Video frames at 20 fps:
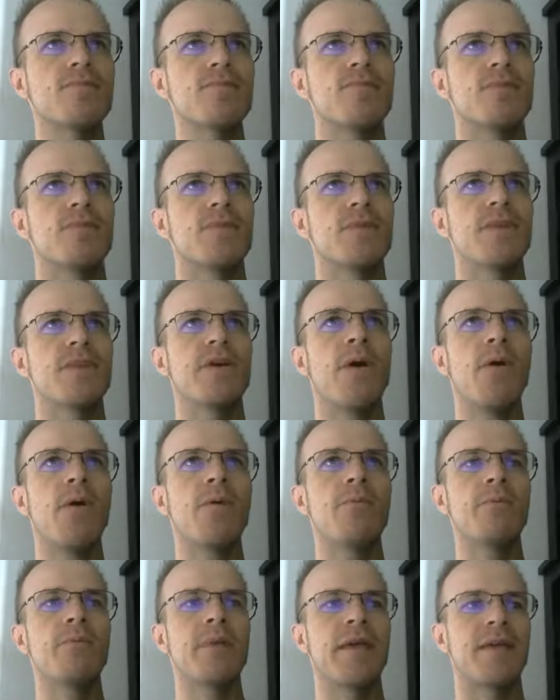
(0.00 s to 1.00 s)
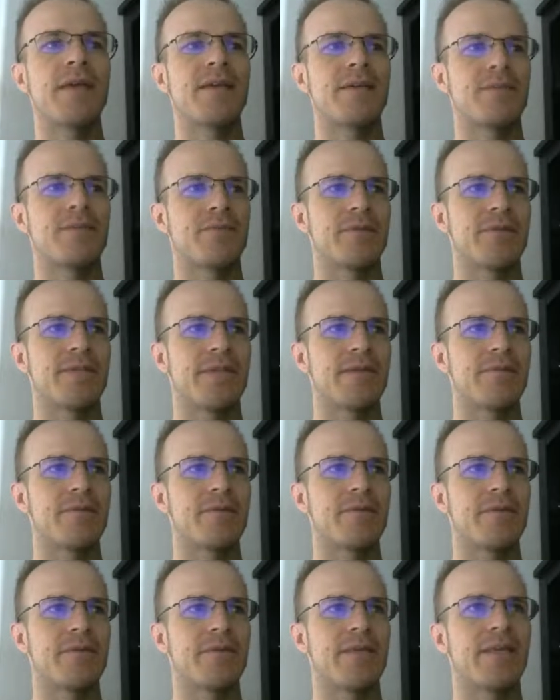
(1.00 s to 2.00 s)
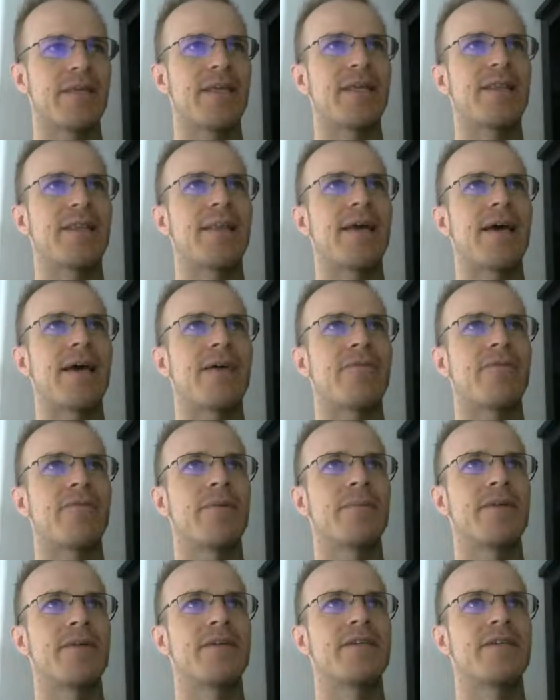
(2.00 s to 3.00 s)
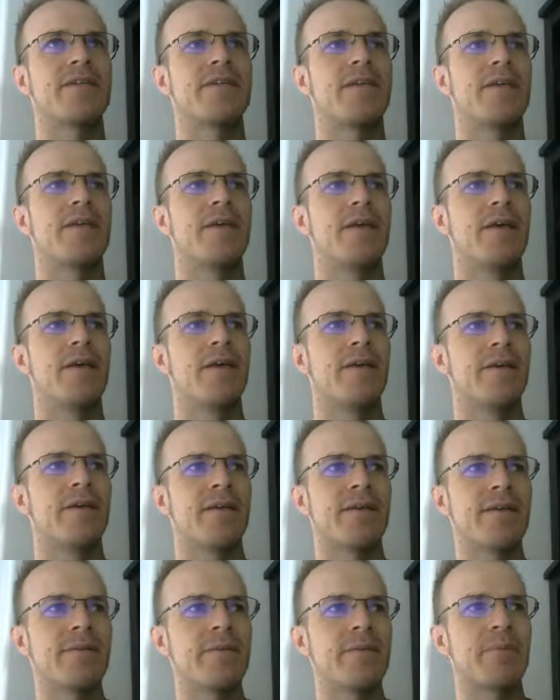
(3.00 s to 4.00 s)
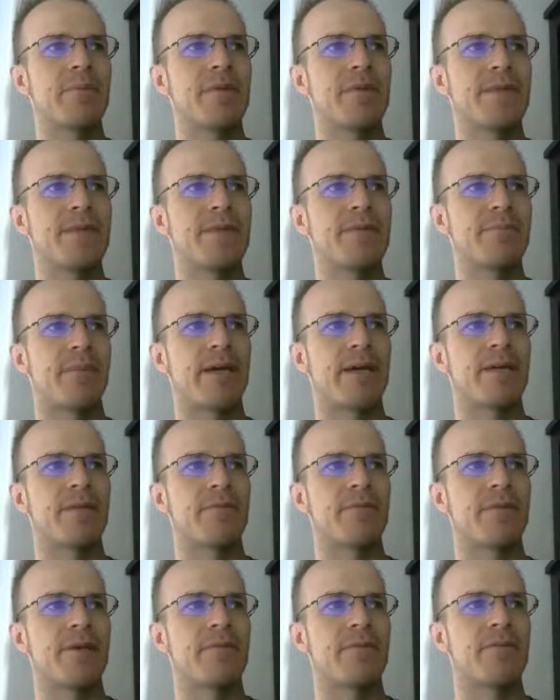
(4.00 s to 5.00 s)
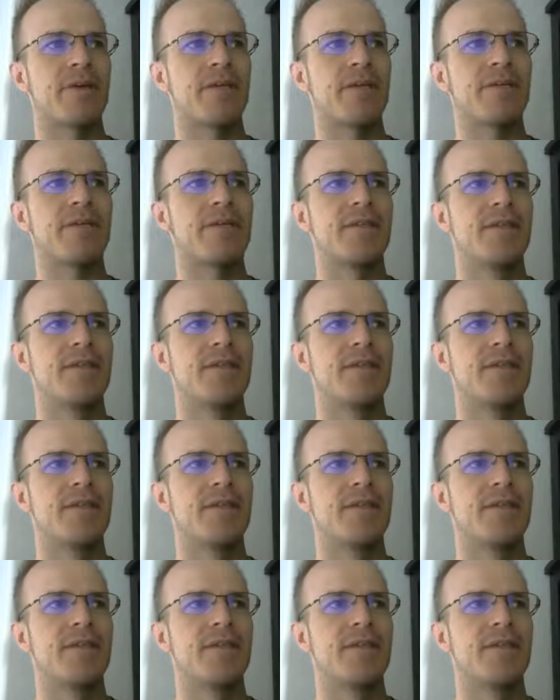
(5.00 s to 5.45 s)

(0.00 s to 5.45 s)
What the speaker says: the home page was able to get that information. Now let me put this back the way it was.